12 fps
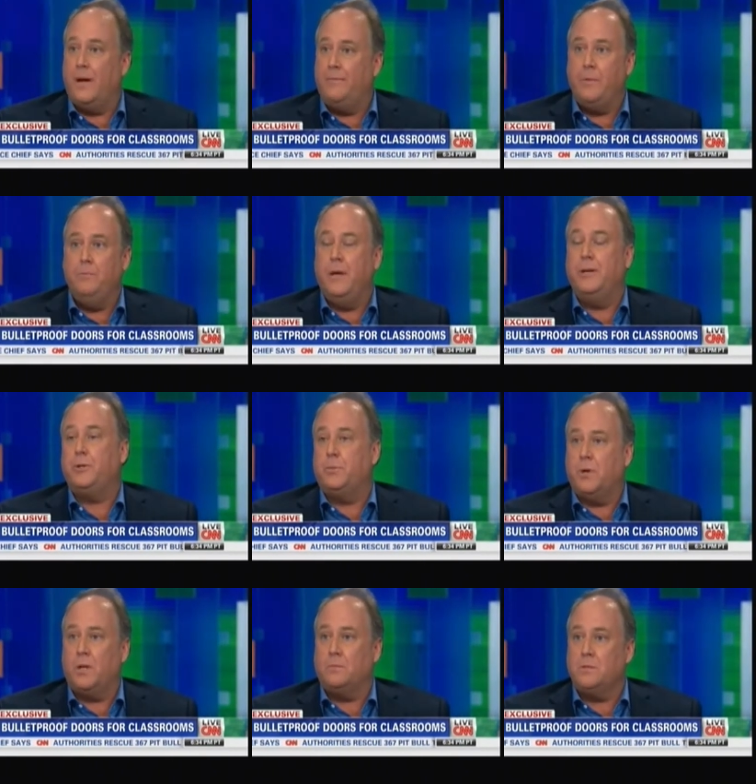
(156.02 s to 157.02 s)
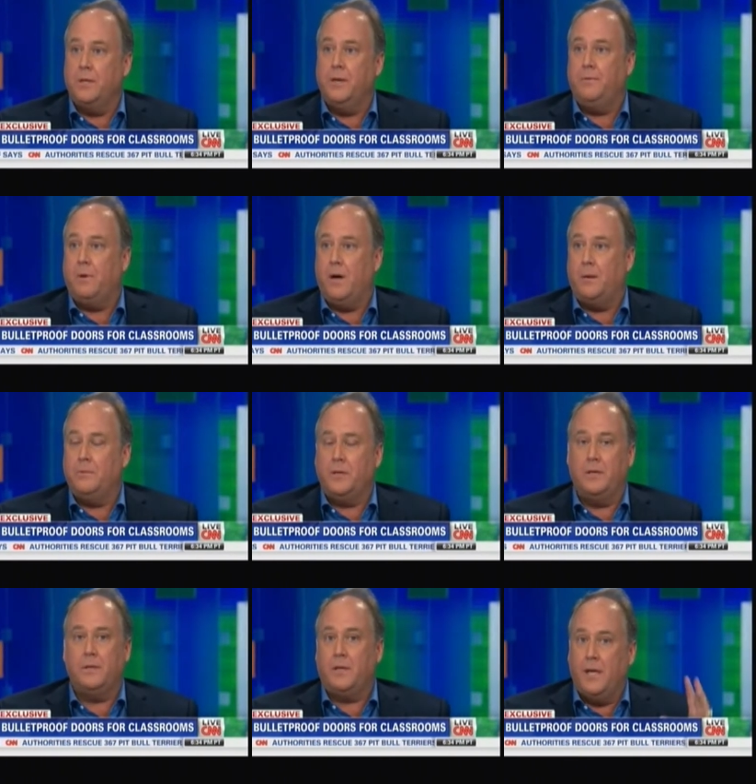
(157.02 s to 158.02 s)
were having major problems getting
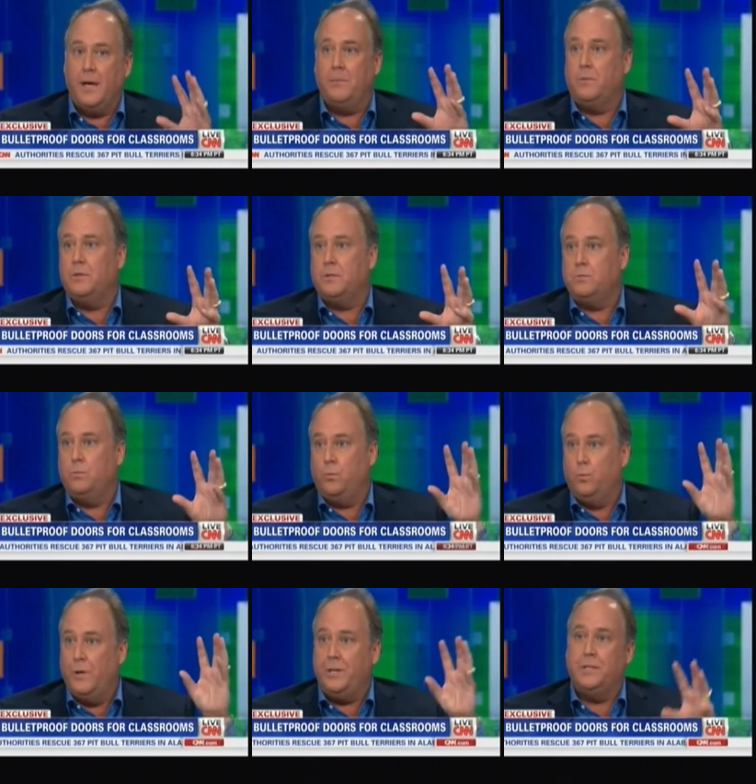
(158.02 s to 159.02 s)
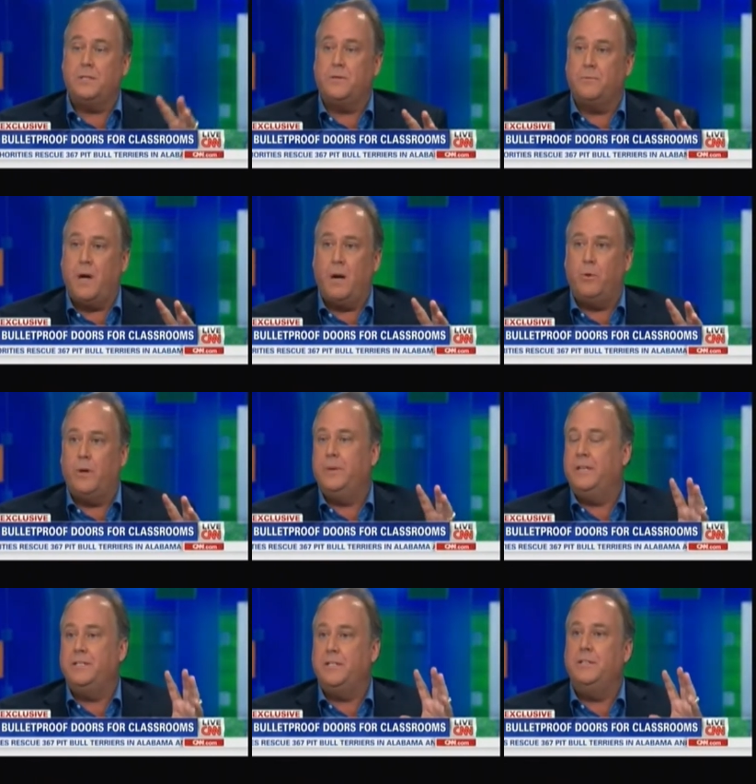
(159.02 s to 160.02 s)
robbed, and the cameras witnessed the robbery,
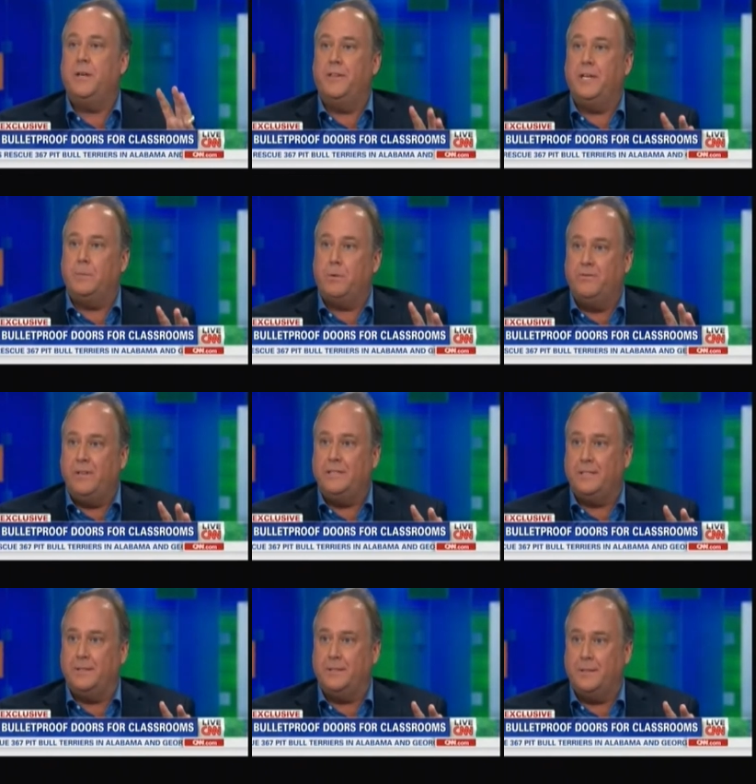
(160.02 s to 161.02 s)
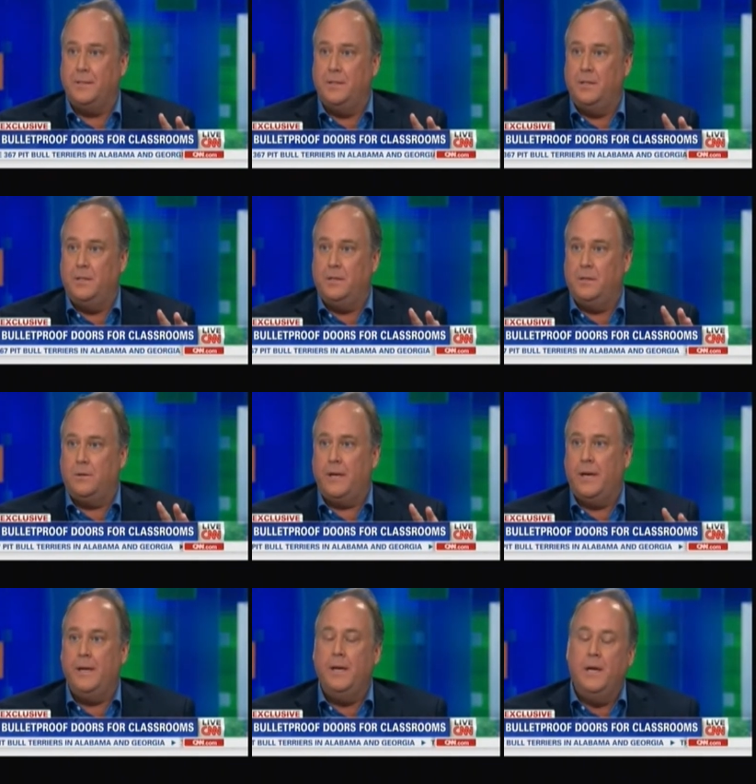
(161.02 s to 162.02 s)
but it did nothing to prevent it,
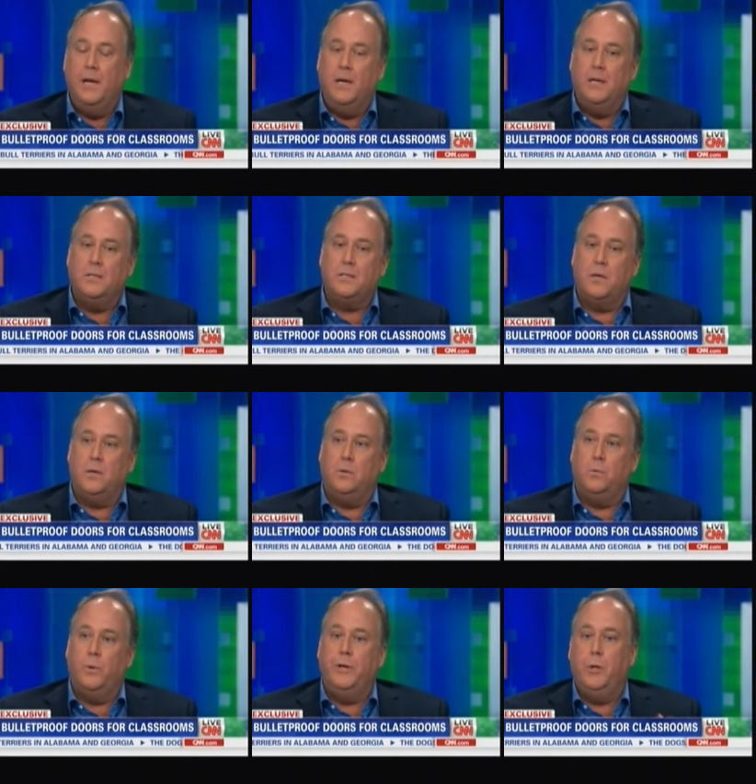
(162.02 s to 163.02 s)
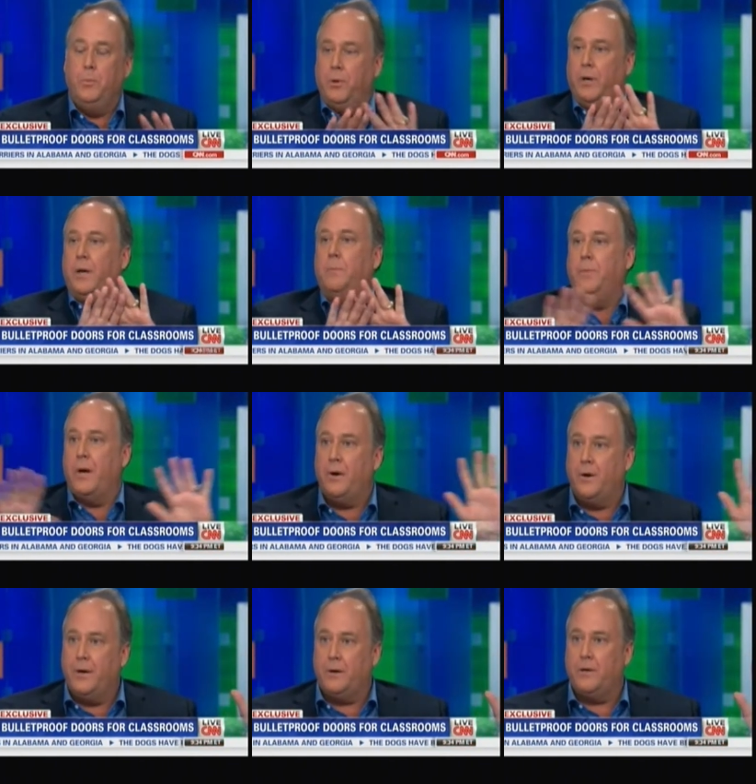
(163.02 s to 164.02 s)
okay? So when you put a
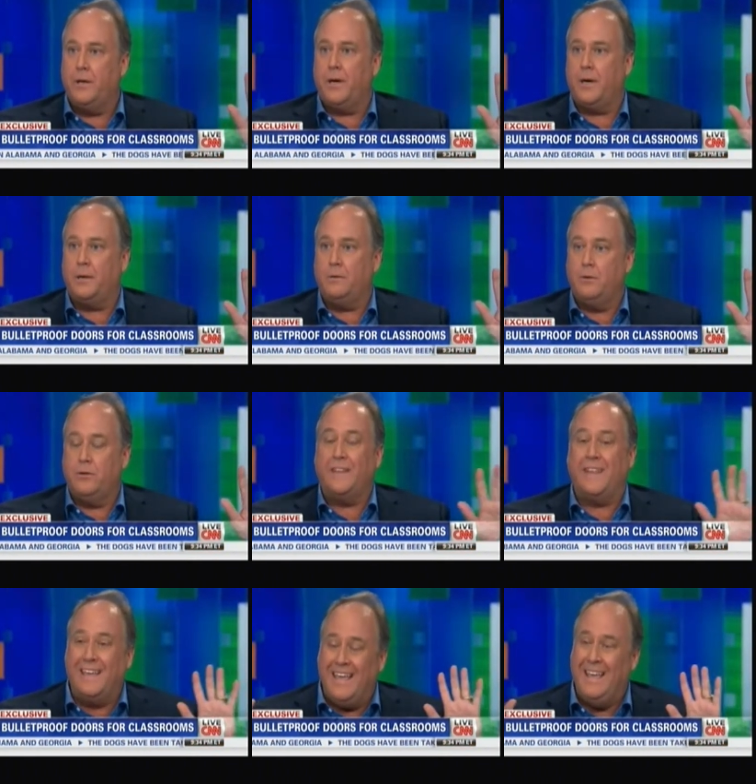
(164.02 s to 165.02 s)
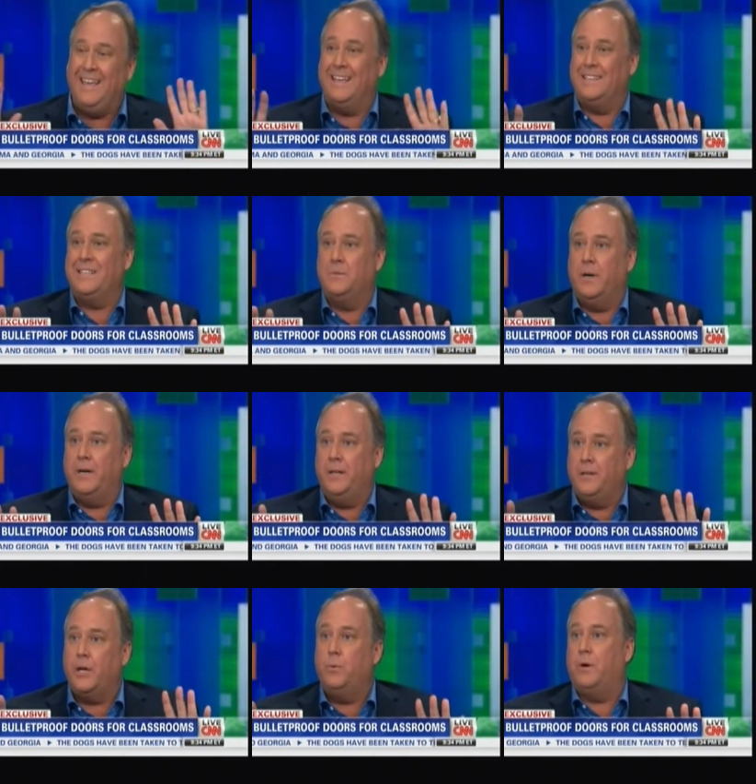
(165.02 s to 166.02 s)
barrier there that they can't get to the
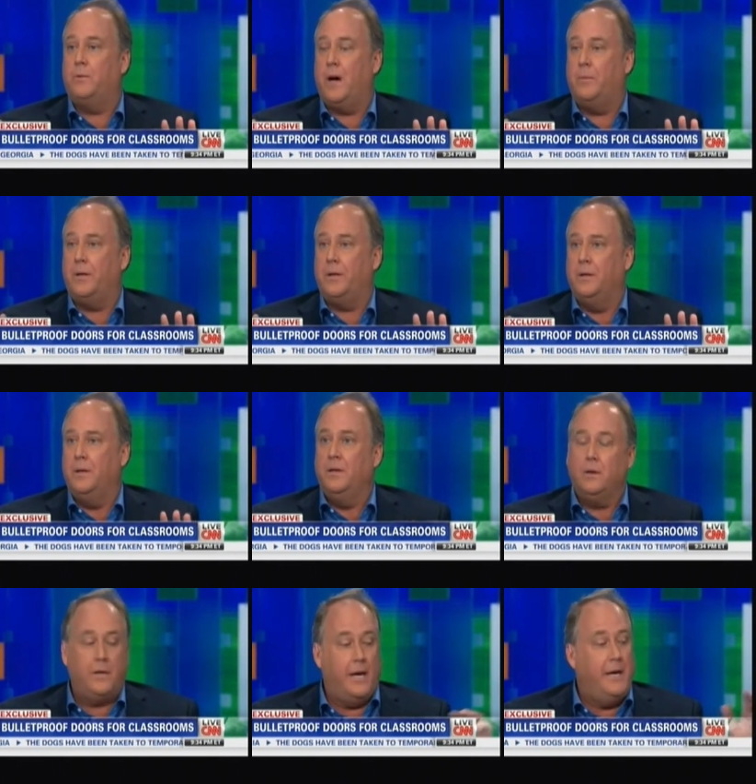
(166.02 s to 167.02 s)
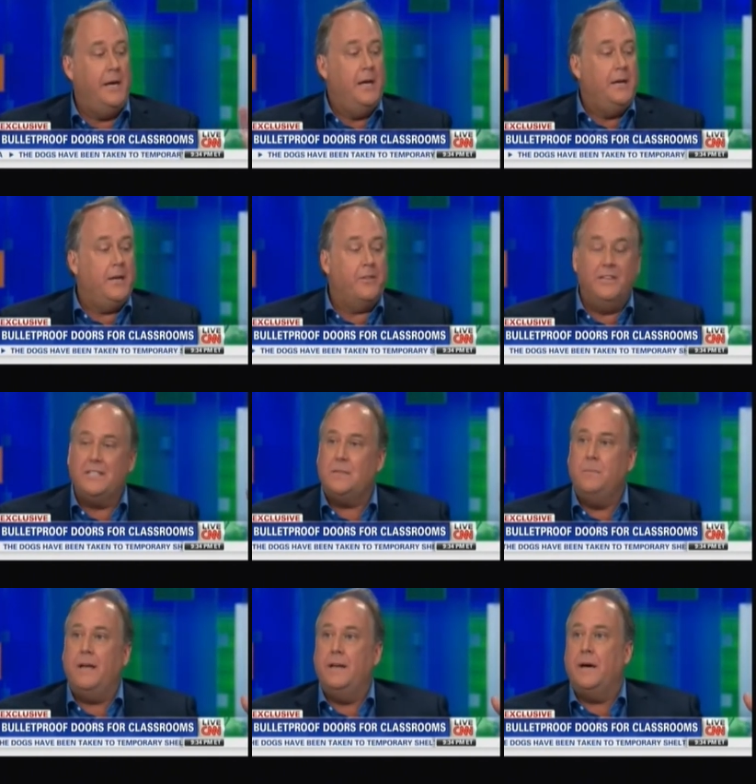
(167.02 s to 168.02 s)
money, they quit robbing, okay? Now,
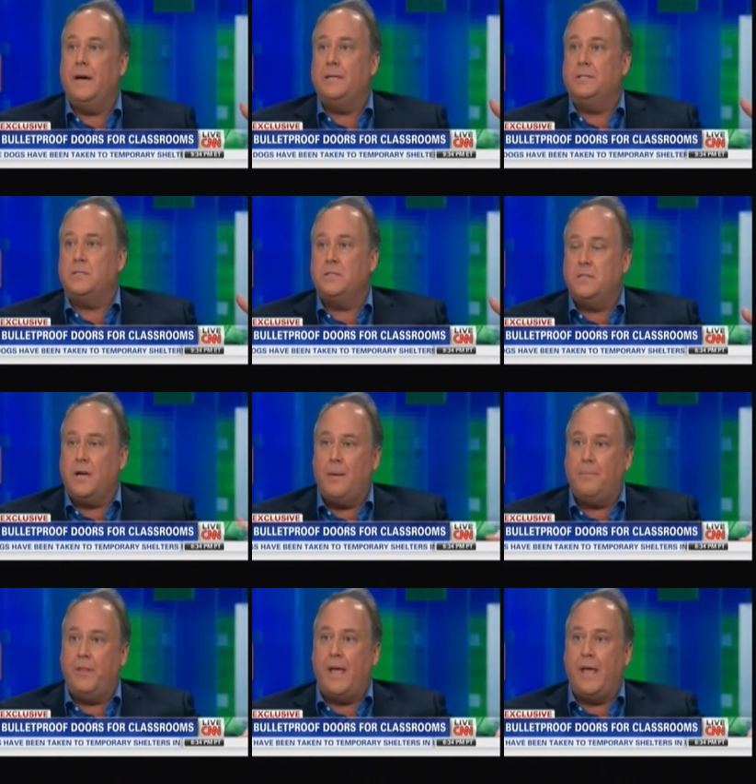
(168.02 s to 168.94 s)
this may not stop